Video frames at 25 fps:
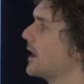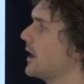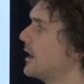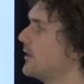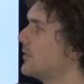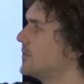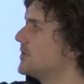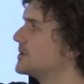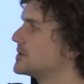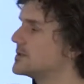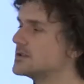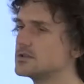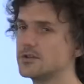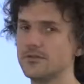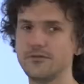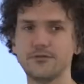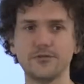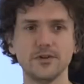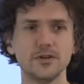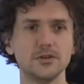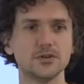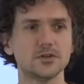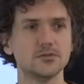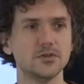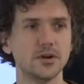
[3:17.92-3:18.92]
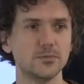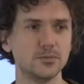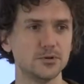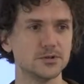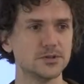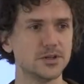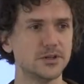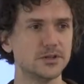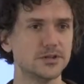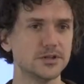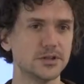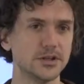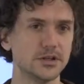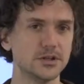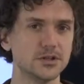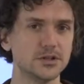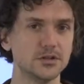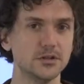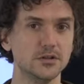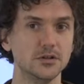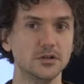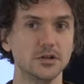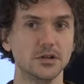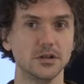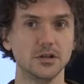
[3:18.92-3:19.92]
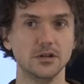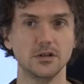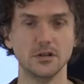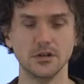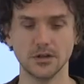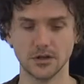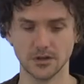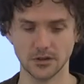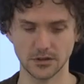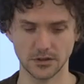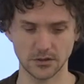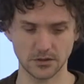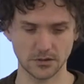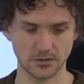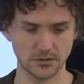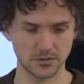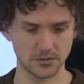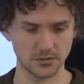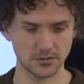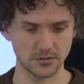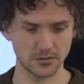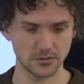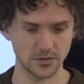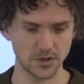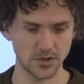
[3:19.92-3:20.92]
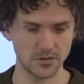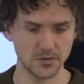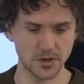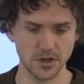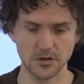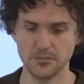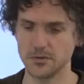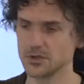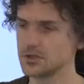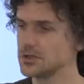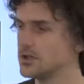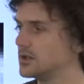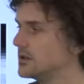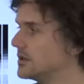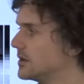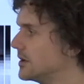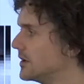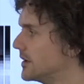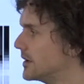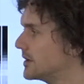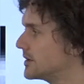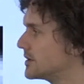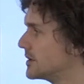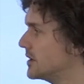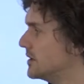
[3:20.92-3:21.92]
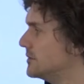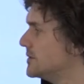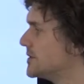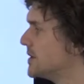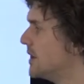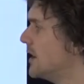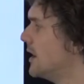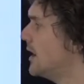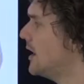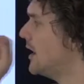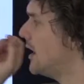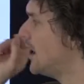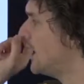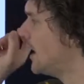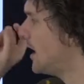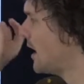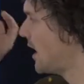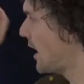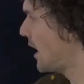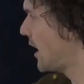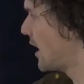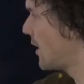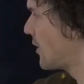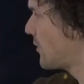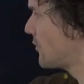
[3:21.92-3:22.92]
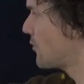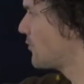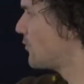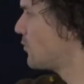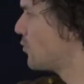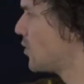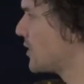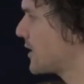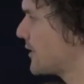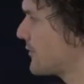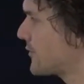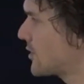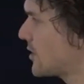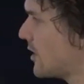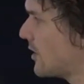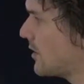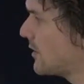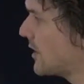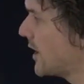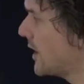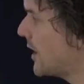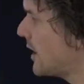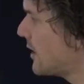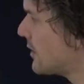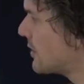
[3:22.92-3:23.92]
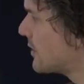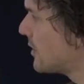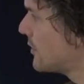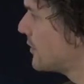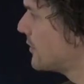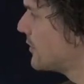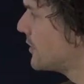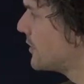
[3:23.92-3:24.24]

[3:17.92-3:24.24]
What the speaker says: This is the feature representation in machine learning terms. What I've got here on